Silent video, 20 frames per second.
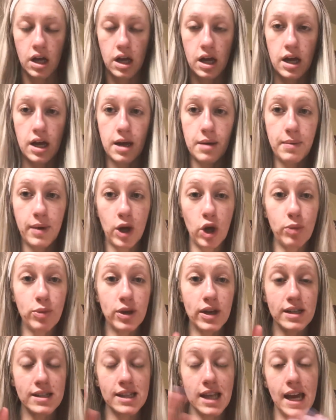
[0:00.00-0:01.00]
I hope you
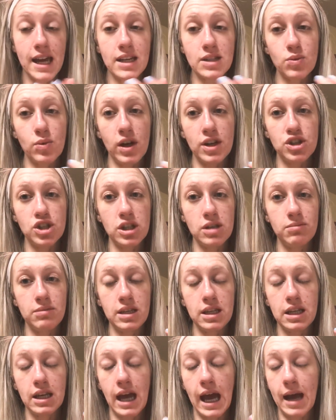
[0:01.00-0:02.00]
guys liked watching
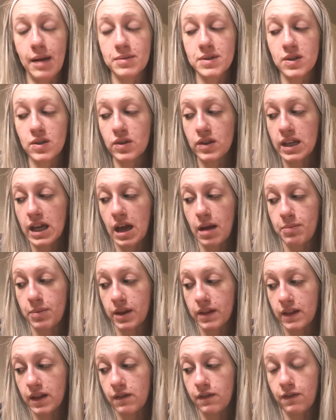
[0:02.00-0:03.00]
me absolutely
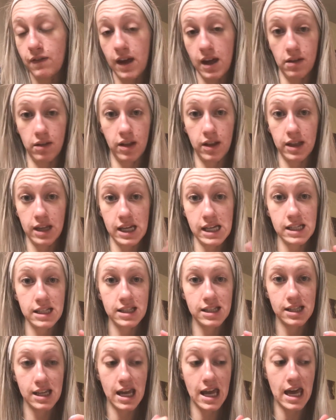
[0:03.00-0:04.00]
epically fail at
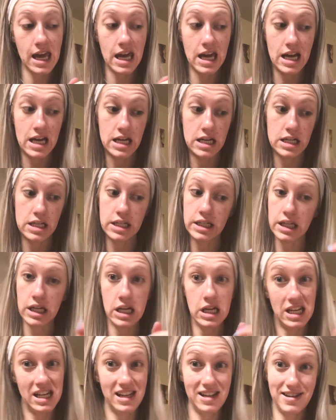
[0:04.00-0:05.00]
this, and
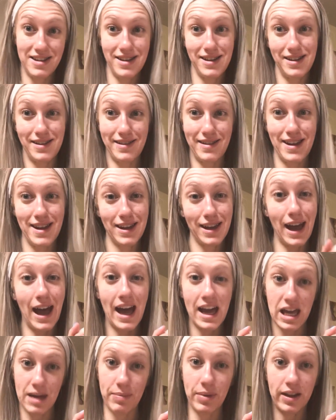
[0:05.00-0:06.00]

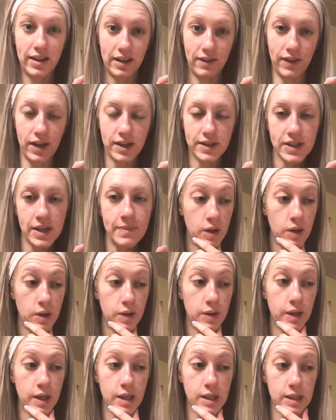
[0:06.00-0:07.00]
I epically failed.
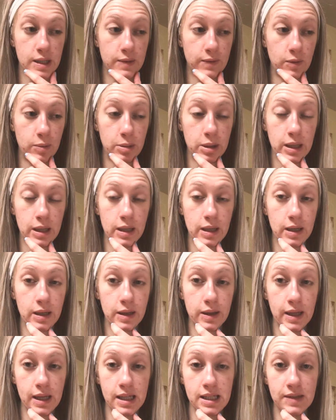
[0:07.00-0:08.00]
Thanks for being here,
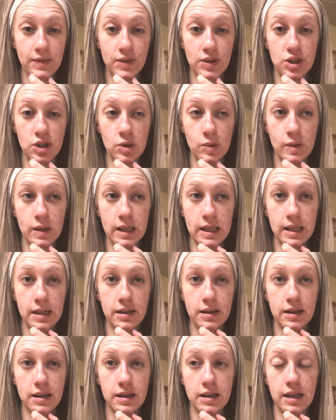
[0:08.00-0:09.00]
thanks for doing it,
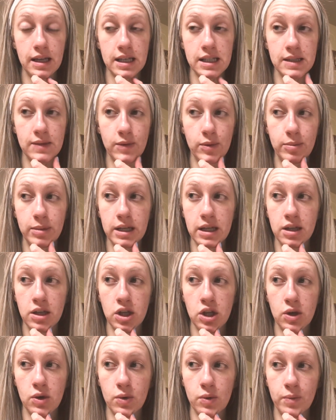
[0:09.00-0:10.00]
thanks for being
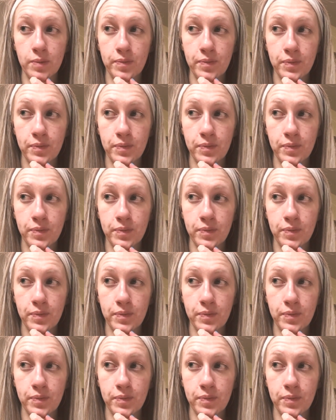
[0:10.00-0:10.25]
you.